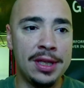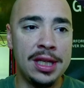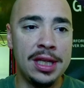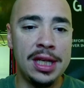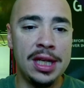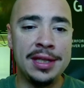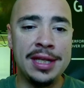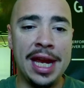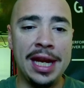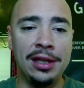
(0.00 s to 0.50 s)

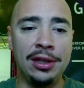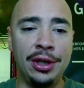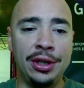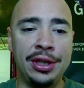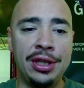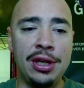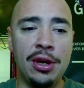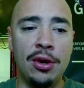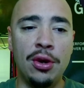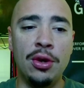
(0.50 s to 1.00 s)
Take a look at
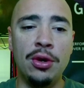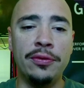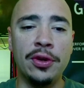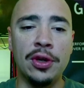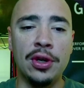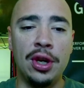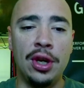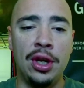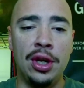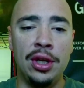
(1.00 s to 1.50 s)
the
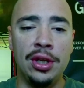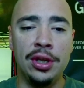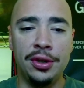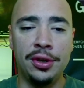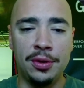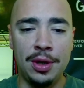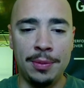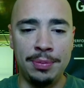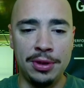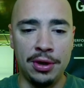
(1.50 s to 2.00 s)
overall
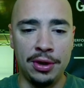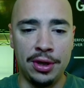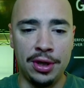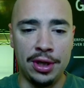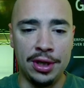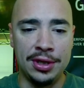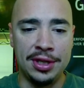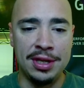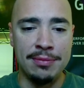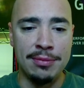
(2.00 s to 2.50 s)

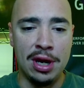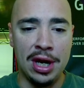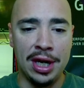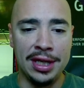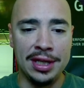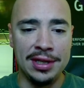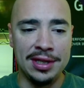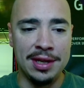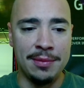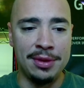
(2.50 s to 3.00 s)
cryptocurrency market.
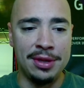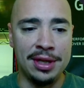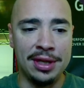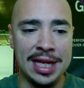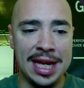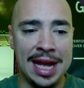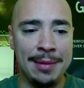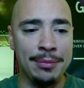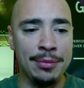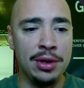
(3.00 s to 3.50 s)
Some of the
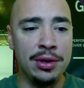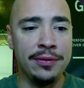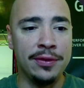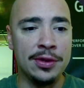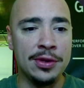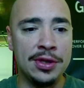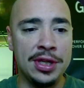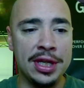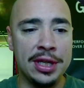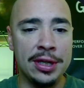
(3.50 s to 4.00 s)
top movers
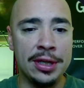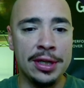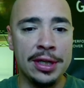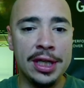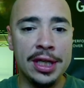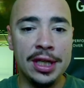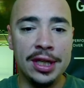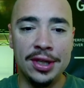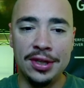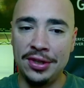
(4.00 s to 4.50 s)
here.
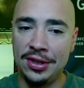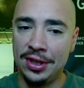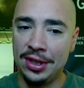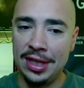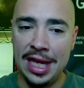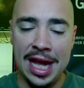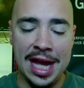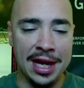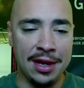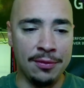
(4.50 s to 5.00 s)

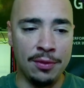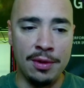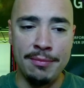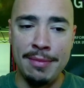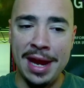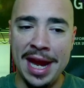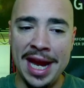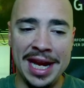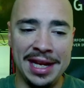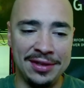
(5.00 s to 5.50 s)
Solana
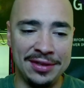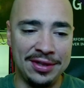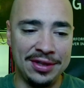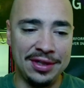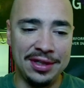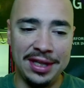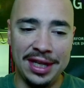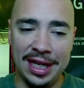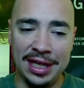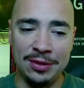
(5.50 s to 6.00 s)
remains
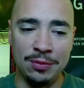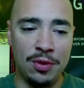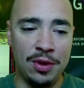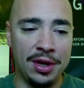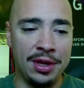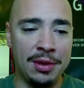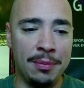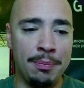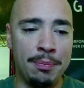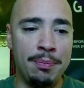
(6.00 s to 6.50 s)
as one of
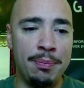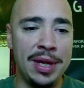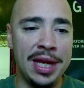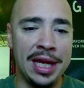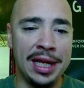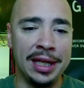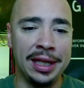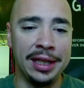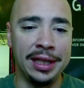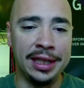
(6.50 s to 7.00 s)
the
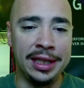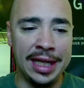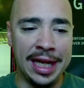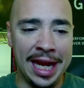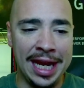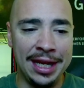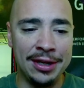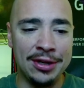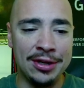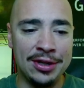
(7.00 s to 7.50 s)
big
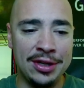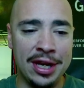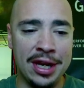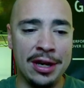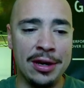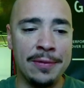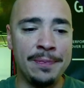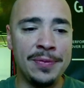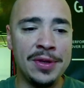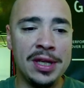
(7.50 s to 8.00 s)
gainers here.
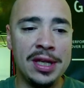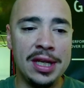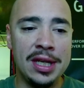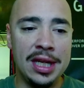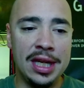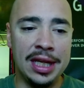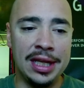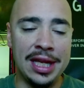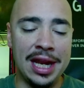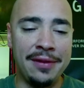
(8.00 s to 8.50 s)

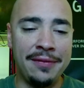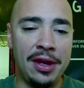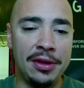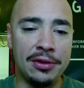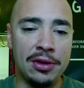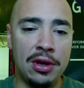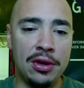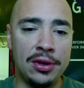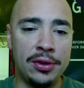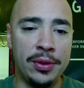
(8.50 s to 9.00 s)
A lot of other
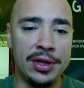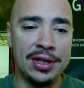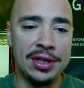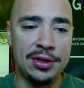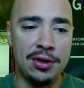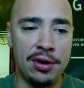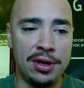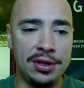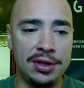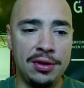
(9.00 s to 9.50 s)
altcoins
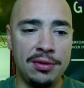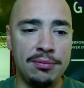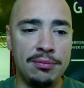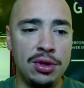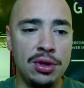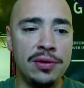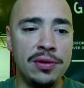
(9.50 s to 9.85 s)
starting to move